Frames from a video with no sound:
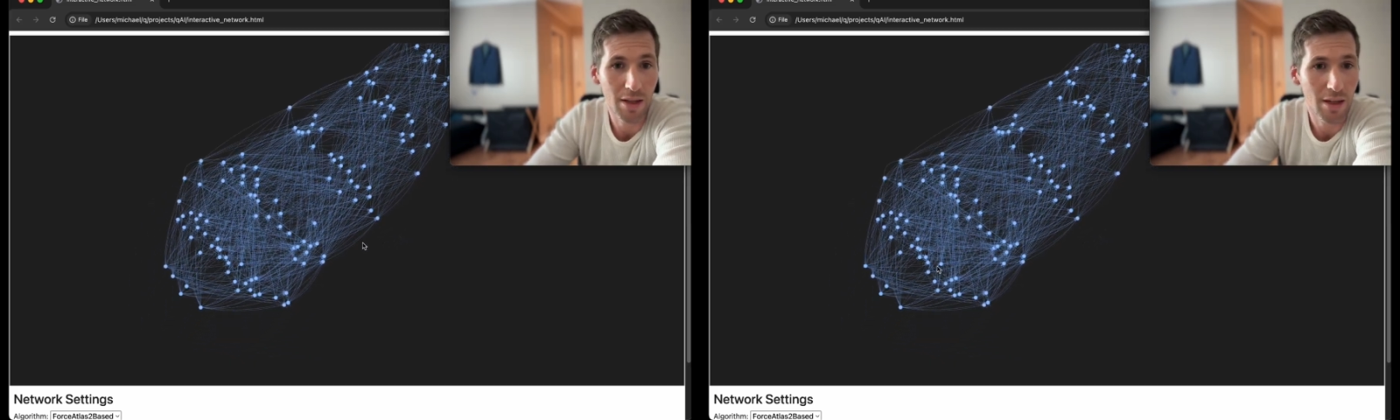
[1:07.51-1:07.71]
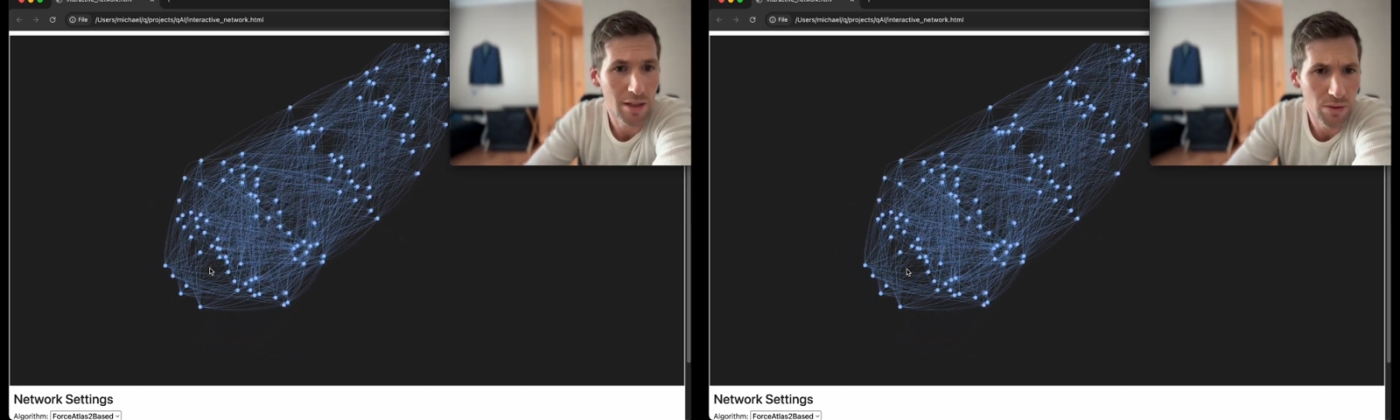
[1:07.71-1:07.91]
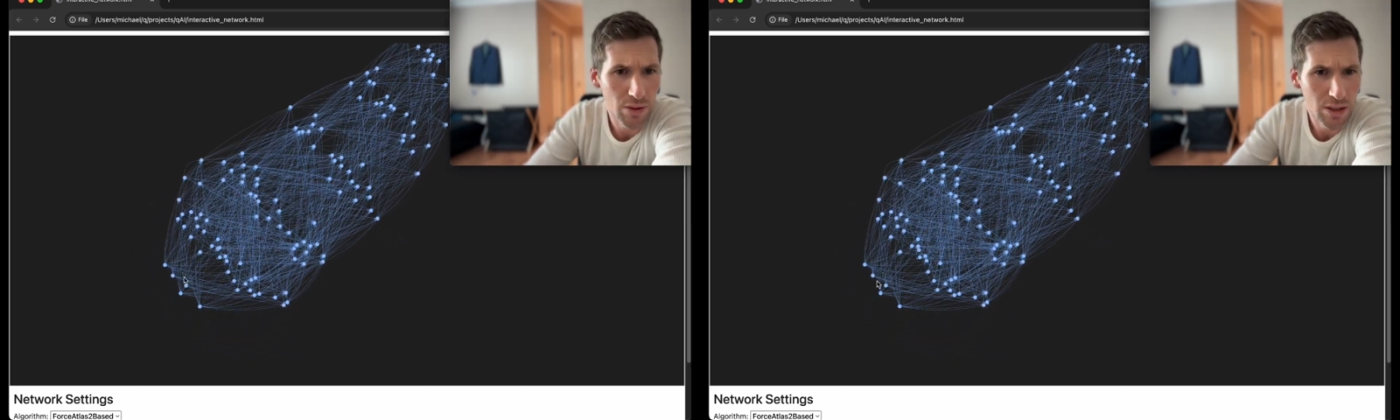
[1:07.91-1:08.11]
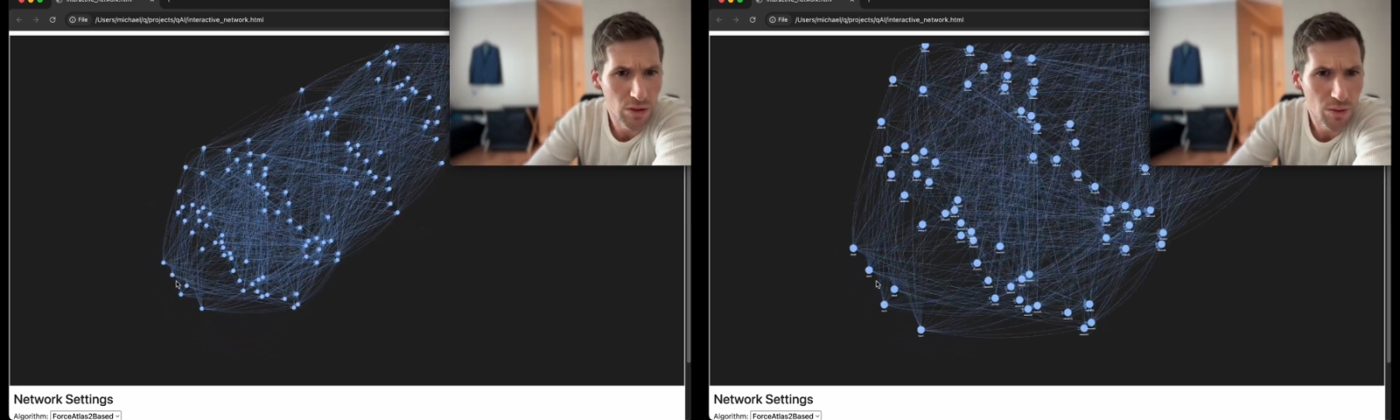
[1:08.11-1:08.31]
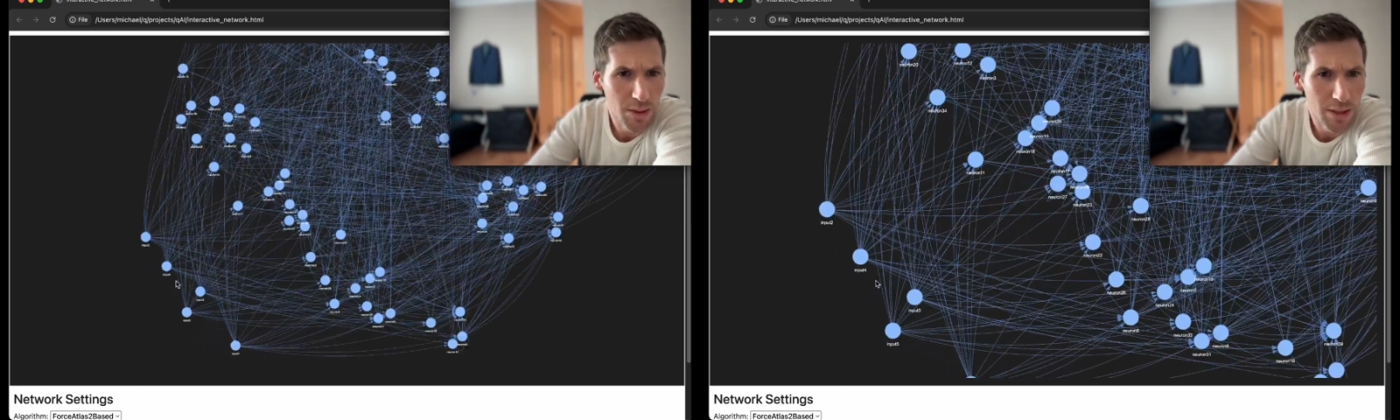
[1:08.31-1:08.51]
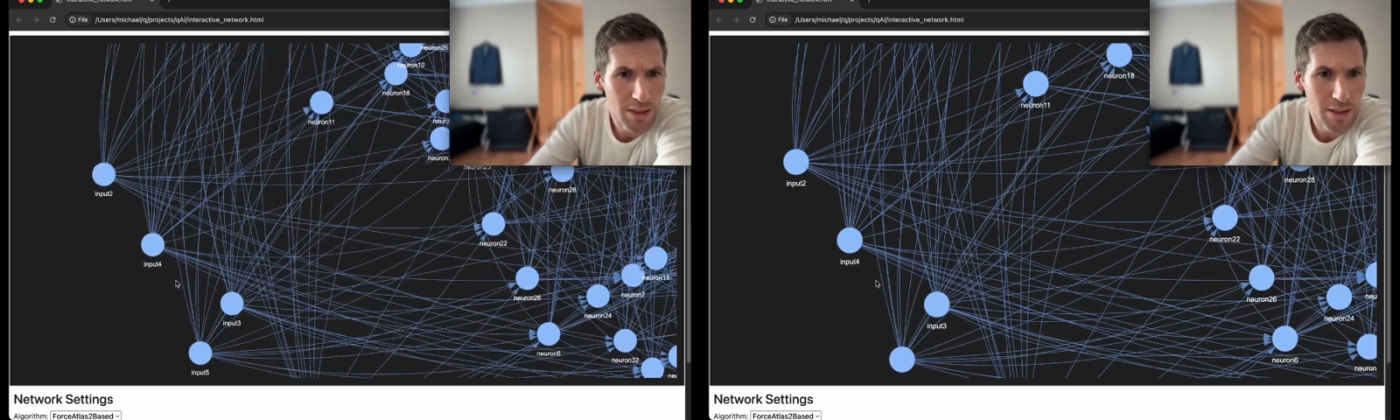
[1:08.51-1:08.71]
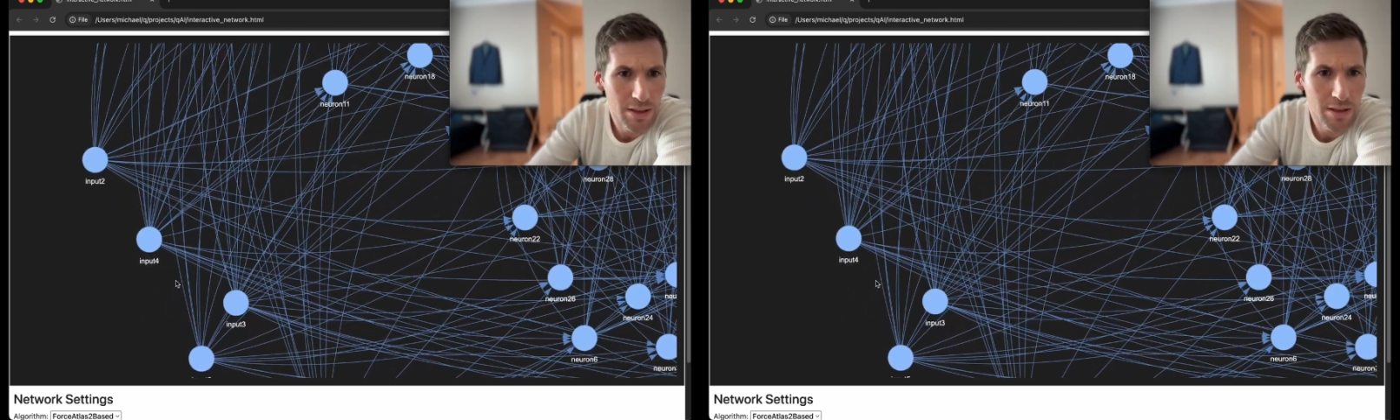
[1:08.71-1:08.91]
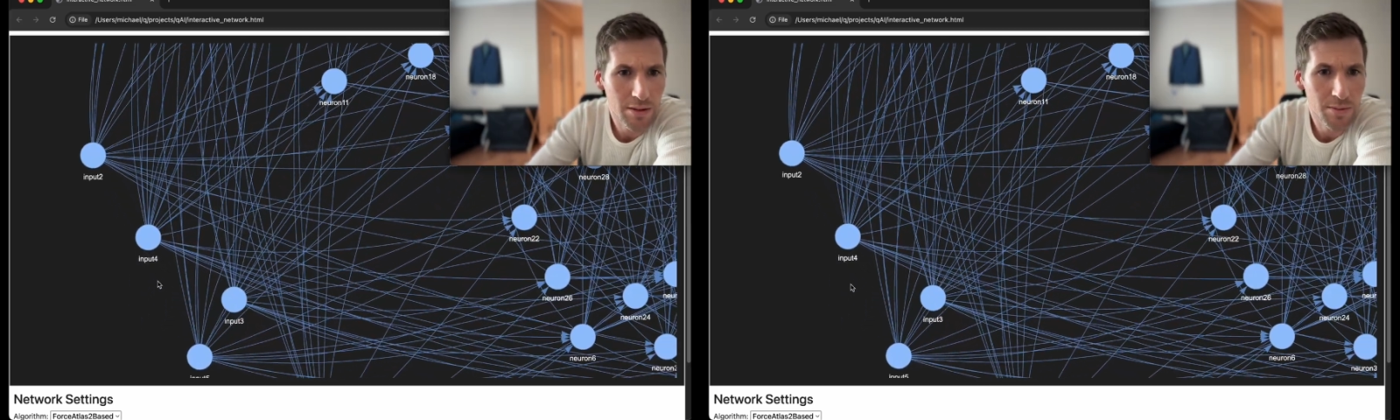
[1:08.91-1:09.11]
And if we zoom in
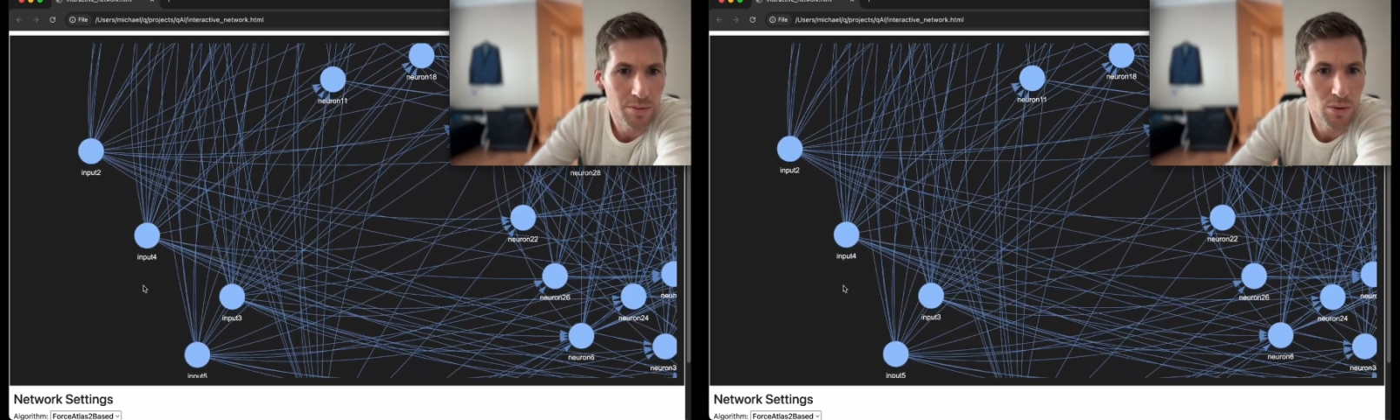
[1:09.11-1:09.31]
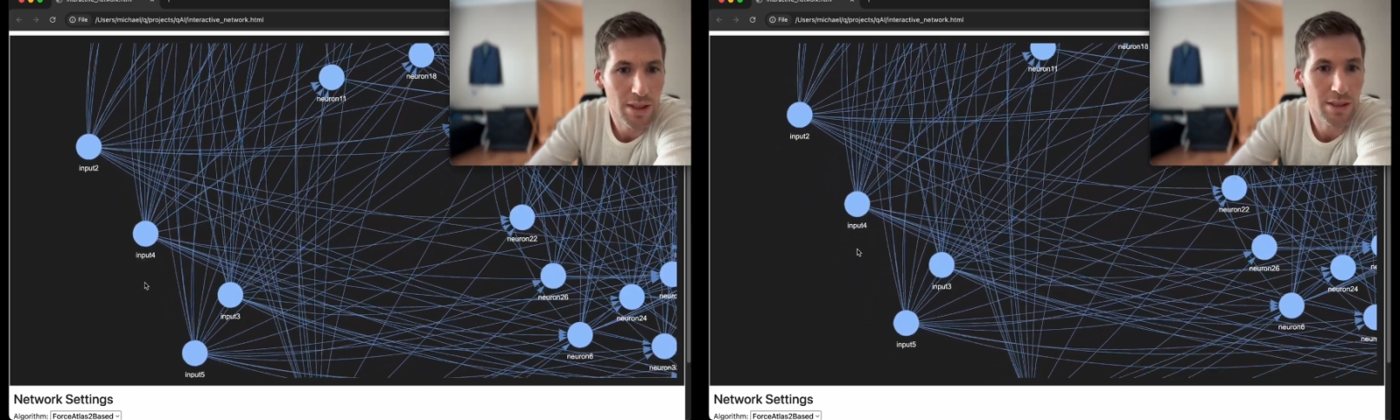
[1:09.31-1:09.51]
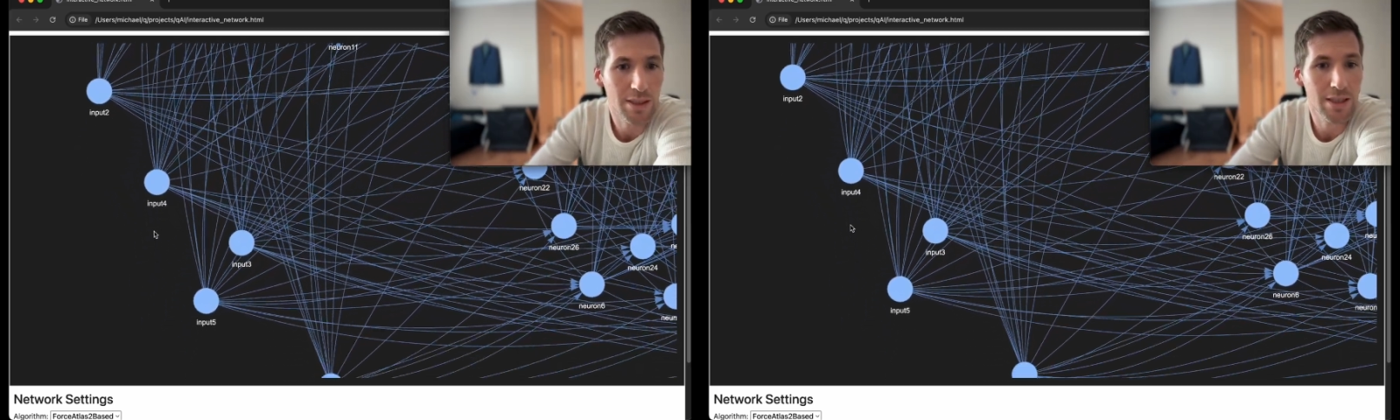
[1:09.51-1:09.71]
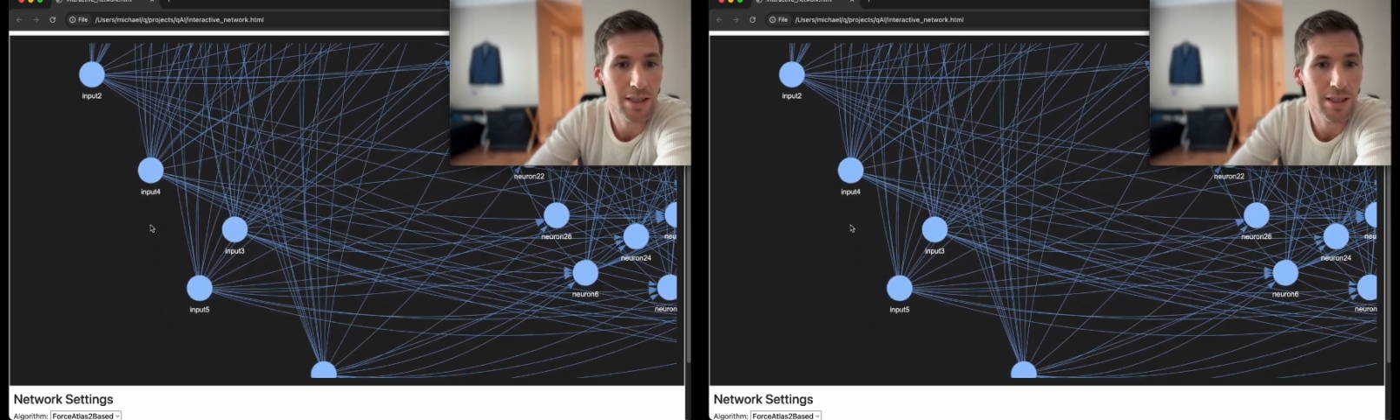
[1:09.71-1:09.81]
here, we can see the